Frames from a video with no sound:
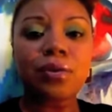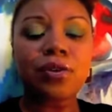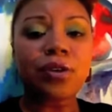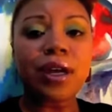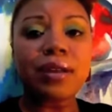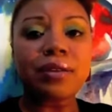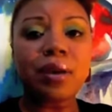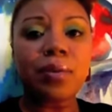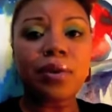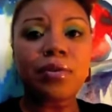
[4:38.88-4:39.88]
great
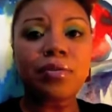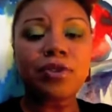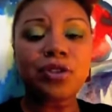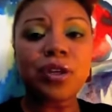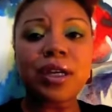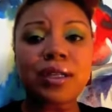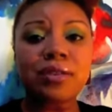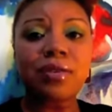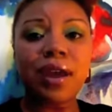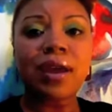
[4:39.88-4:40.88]
number of
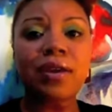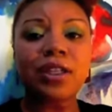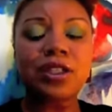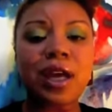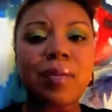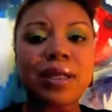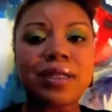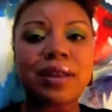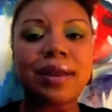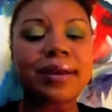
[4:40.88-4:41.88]
strands of hair each time I
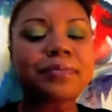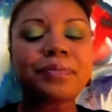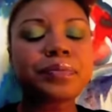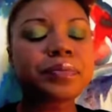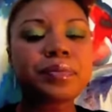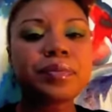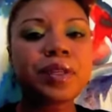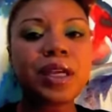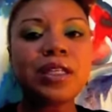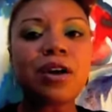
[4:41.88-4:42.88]
did that.
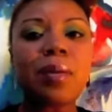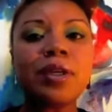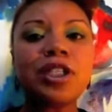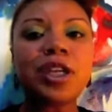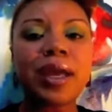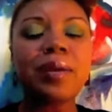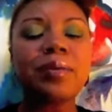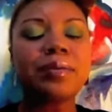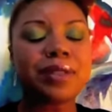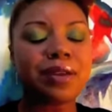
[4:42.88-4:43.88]
So I'm
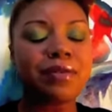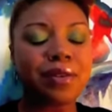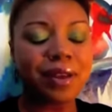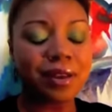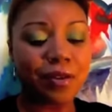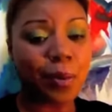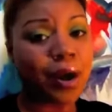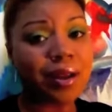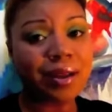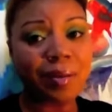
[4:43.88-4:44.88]
ashamed of the
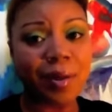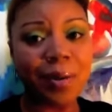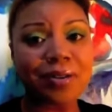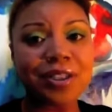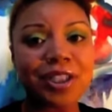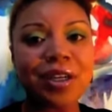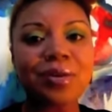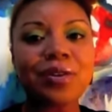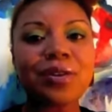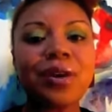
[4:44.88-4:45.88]
part that I'm about to
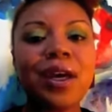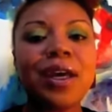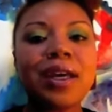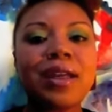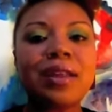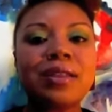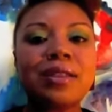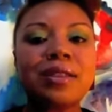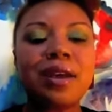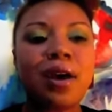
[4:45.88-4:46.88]
share with you, and this
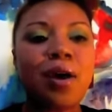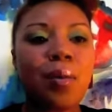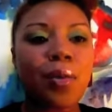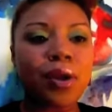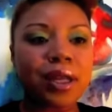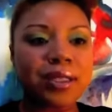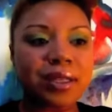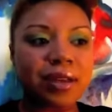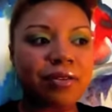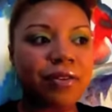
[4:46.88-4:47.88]
is more or
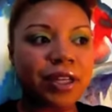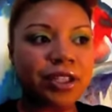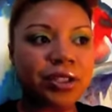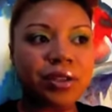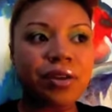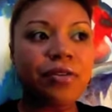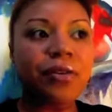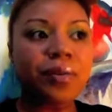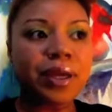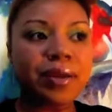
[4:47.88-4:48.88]
less a confession
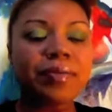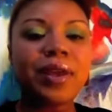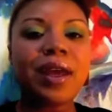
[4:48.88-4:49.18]
for me.